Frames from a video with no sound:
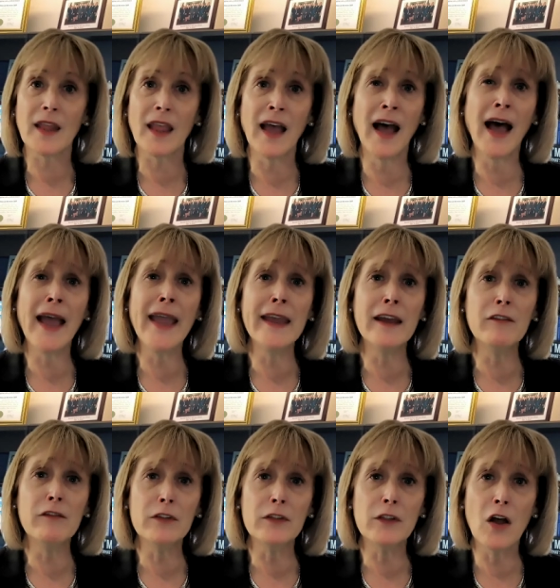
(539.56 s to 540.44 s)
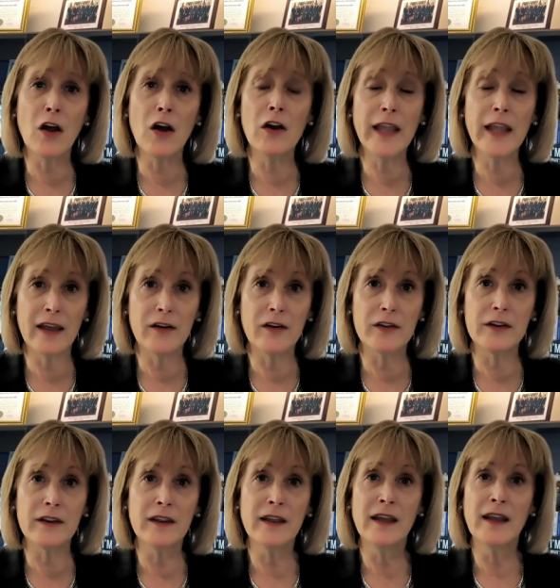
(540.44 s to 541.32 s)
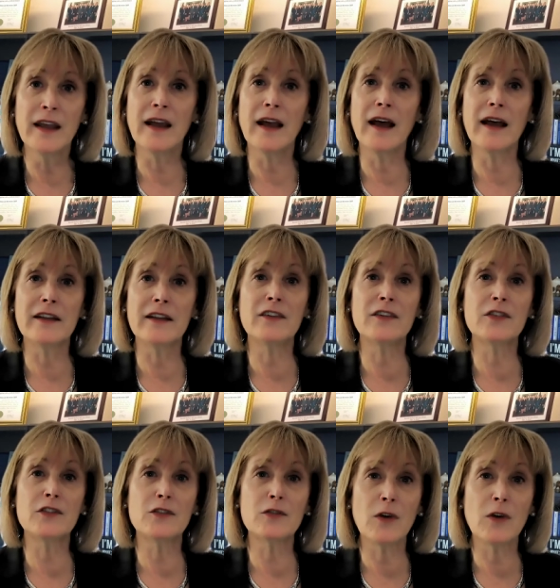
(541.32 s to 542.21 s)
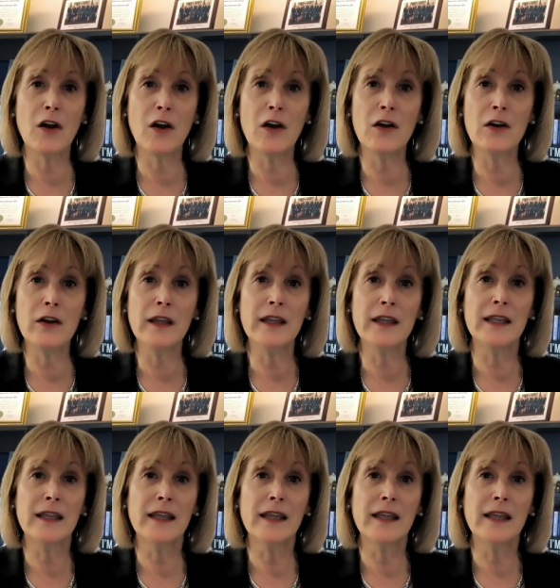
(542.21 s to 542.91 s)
I have long held a strong